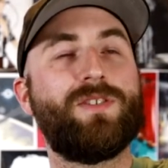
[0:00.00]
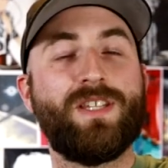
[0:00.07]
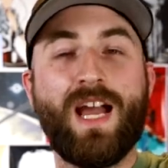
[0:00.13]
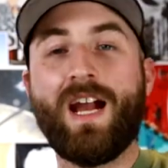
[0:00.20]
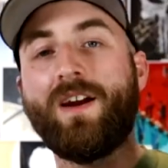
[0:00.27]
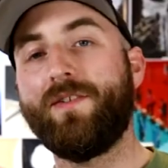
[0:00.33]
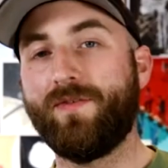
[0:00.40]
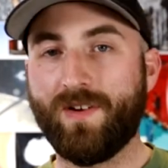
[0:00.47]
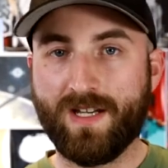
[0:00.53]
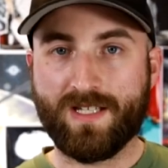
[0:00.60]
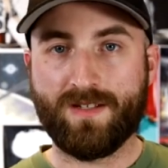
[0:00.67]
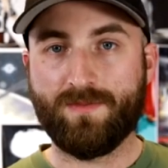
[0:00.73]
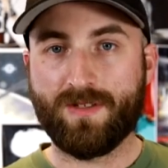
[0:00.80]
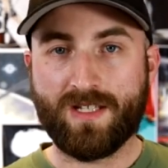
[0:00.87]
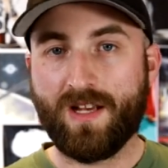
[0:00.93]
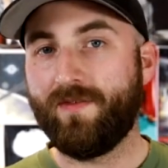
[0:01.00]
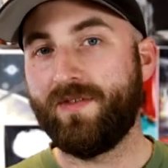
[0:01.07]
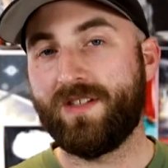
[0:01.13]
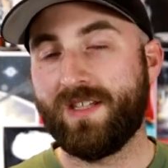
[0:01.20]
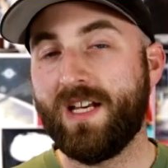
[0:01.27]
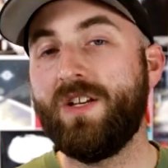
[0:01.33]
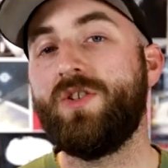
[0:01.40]
sacrifice himself,
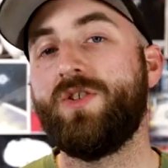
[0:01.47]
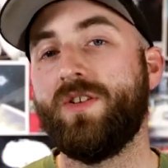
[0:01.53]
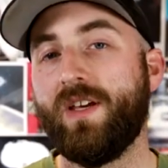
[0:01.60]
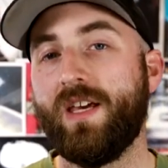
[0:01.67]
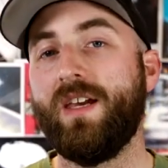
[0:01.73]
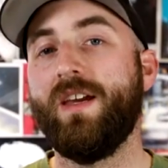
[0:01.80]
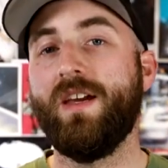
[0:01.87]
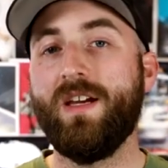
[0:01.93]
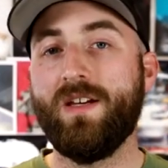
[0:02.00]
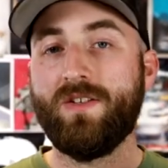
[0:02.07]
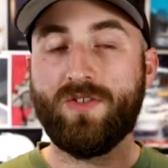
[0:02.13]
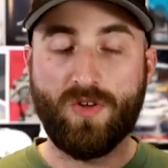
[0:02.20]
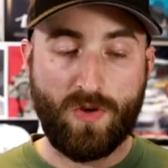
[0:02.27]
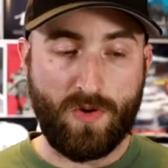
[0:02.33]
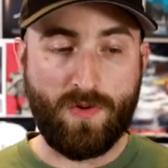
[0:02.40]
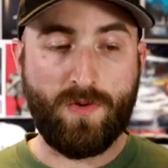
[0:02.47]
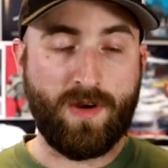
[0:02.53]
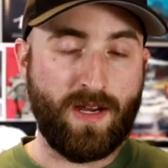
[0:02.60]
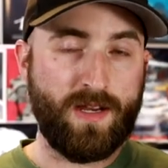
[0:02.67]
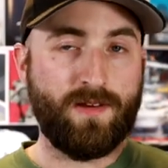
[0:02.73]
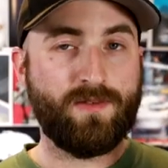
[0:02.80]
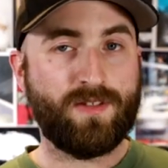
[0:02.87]
essentially, to
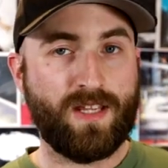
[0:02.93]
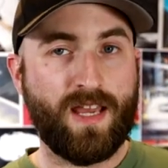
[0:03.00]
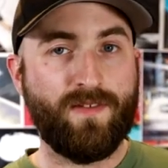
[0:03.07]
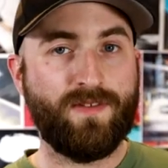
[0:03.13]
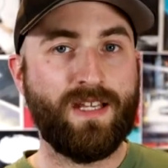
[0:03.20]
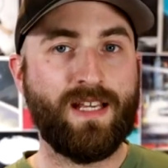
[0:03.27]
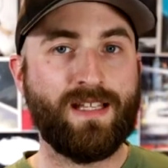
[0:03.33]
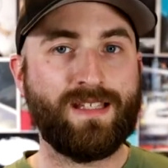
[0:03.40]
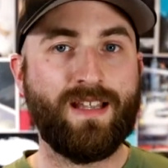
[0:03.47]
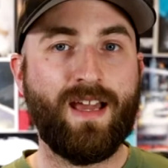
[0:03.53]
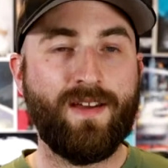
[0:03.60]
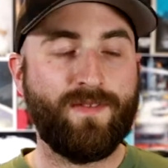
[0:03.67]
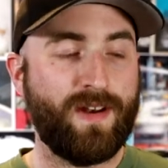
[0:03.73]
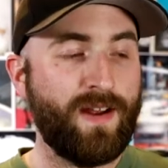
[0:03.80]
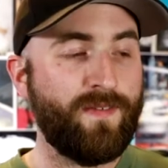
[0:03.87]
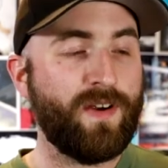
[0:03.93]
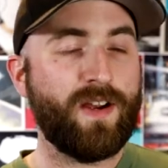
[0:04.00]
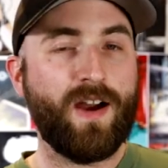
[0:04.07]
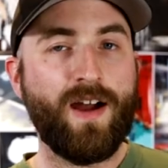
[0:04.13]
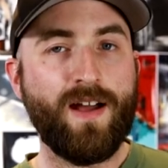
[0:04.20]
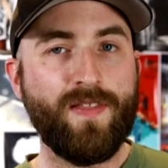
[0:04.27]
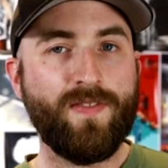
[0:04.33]
save Dean's life. And I
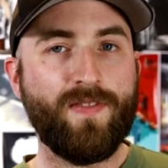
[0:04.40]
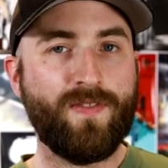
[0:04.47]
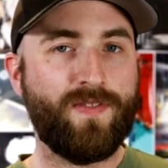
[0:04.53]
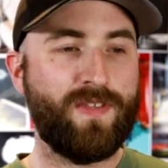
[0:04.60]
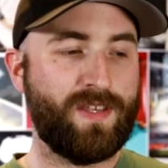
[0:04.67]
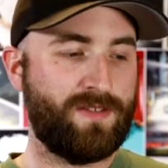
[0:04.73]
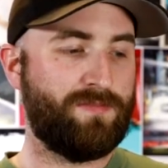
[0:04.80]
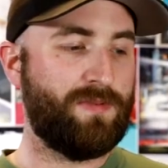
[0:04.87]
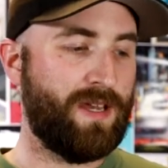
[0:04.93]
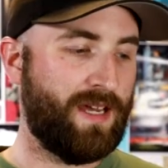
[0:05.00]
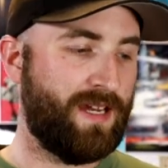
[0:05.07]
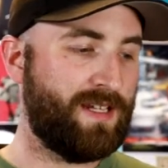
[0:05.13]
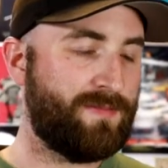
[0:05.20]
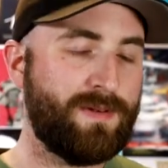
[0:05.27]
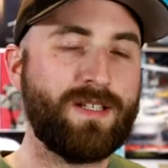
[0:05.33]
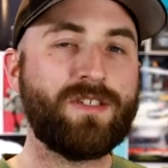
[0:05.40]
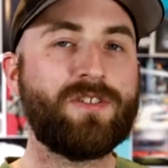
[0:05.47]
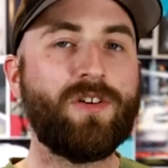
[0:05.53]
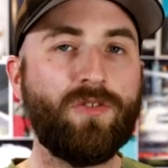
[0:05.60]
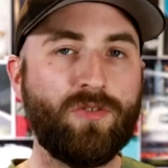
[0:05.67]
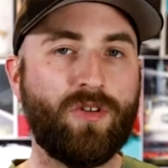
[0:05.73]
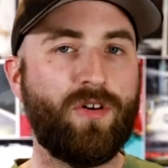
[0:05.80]
forgot this bit. It's been
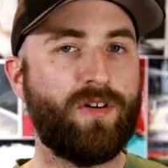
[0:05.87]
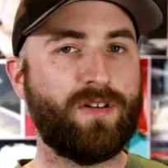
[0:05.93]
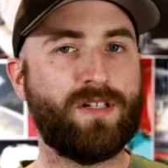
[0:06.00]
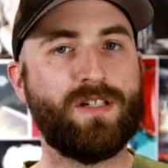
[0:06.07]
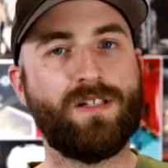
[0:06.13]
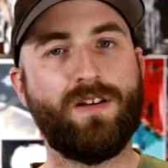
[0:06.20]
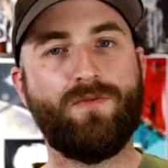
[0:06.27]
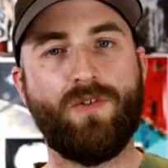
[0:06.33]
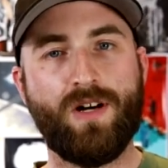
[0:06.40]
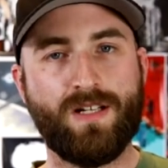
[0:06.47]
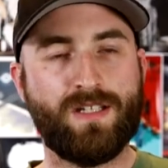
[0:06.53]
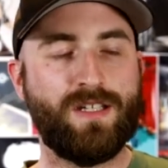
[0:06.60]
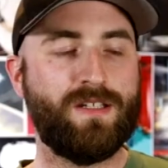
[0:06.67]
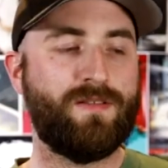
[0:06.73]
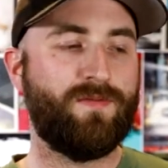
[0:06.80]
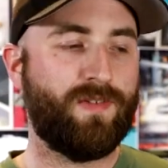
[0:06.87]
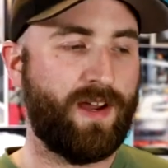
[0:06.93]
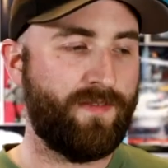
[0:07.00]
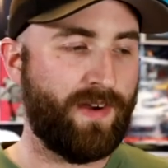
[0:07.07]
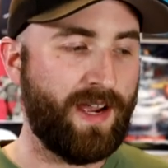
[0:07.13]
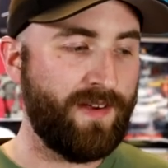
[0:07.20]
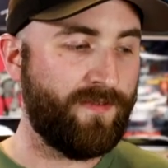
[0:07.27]
so long since I've watched season
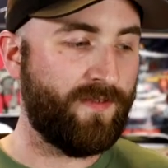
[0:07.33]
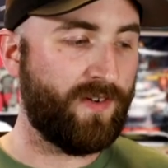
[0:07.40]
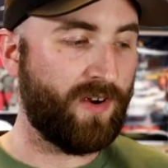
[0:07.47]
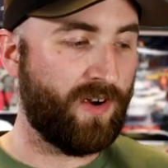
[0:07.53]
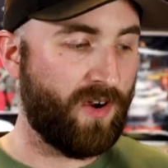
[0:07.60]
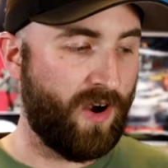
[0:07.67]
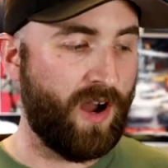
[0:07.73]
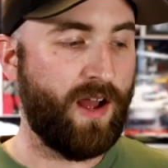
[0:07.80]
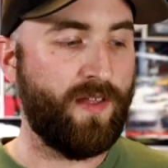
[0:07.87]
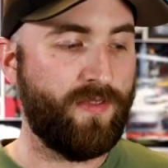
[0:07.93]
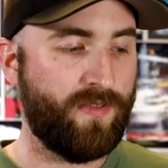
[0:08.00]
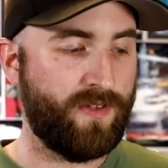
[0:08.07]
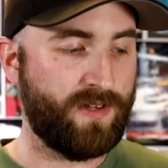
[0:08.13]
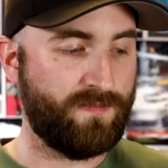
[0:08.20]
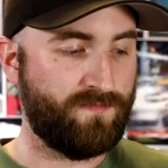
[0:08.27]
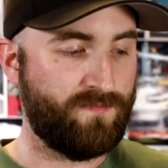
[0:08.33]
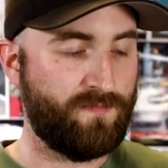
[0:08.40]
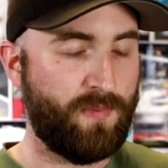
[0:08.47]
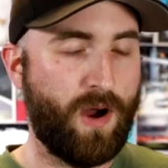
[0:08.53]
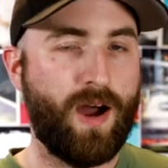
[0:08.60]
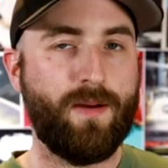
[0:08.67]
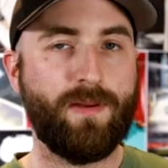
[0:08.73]
five, I forgot the
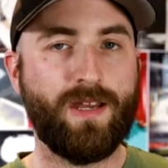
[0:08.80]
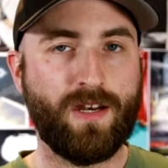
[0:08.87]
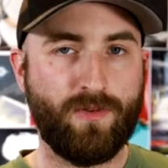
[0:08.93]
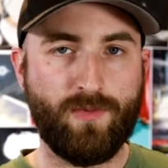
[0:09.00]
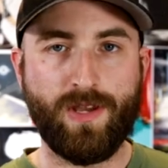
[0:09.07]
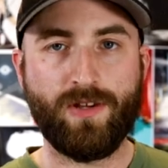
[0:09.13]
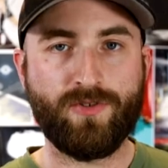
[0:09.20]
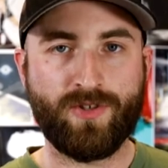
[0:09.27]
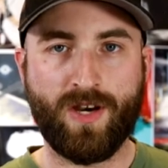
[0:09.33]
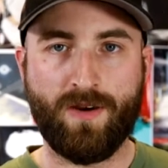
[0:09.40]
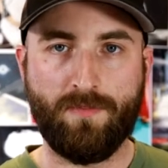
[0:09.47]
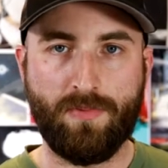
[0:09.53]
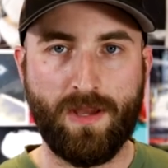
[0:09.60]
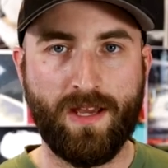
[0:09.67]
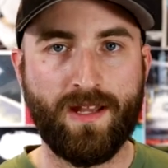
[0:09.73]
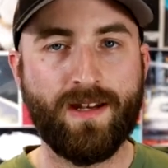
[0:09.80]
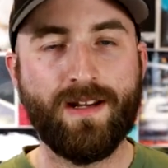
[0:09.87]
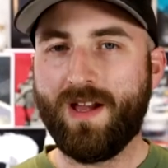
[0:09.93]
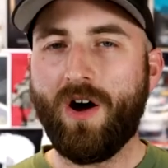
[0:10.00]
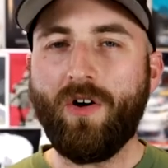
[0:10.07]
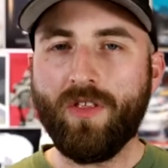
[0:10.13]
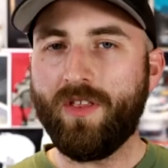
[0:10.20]
Bobby in a wheelchair bit.
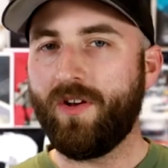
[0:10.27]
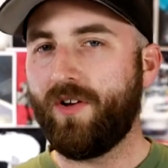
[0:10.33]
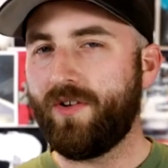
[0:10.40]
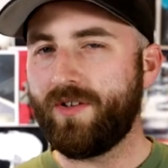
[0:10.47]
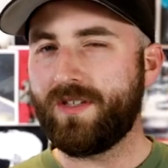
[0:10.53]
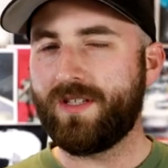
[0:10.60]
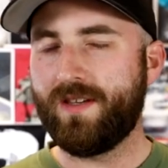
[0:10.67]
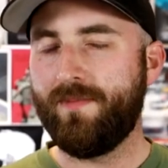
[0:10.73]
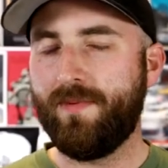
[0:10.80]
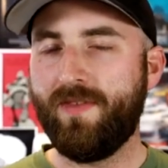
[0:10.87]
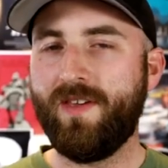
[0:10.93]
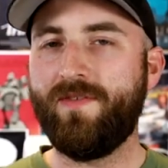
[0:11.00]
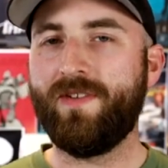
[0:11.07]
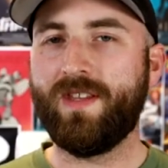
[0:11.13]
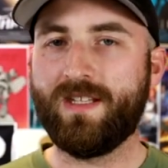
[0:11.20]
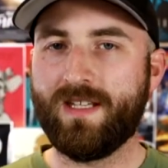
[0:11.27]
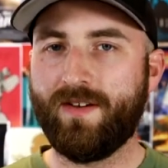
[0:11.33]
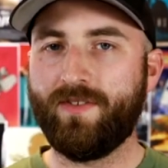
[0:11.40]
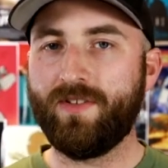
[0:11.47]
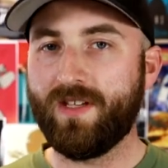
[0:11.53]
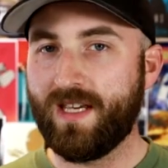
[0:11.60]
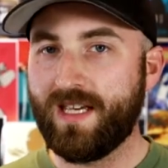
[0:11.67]
All in all, Sympathy for the
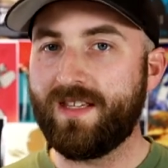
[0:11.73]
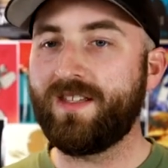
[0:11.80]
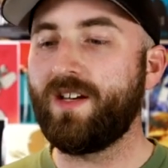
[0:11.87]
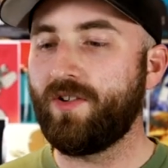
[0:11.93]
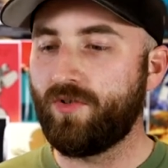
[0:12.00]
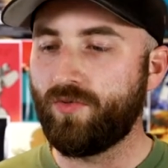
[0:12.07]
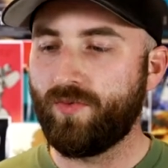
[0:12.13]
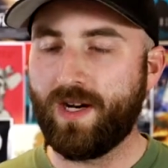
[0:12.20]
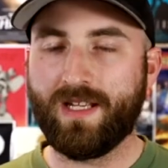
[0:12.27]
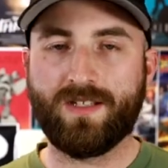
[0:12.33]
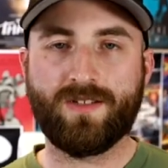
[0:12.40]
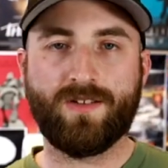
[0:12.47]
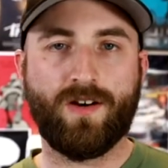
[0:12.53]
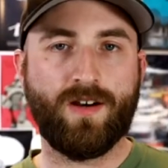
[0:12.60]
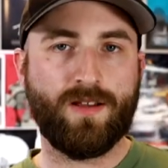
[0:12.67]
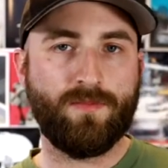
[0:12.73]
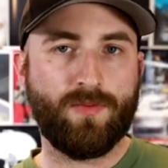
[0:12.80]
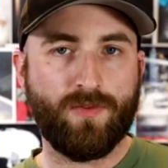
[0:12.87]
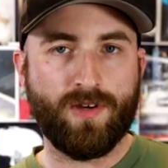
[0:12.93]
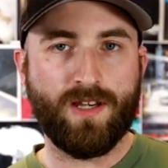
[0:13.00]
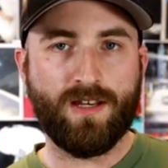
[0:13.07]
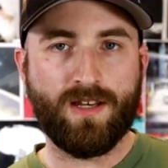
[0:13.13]
Devil is a great starting
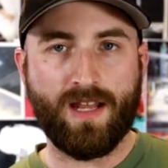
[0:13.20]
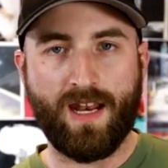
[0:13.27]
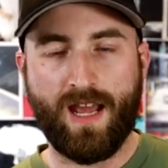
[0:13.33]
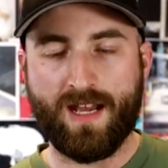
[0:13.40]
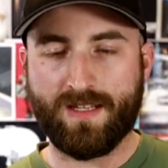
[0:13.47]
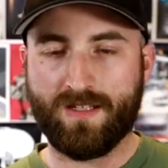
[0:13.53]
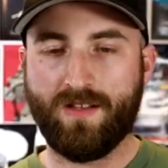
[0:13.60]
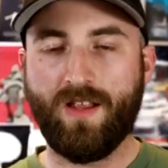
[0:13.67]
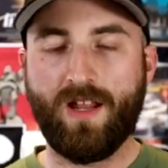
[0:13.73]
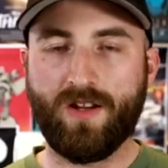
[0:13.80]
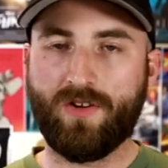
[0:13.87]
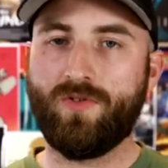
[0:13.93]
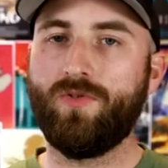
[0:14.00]
point. It has a lot of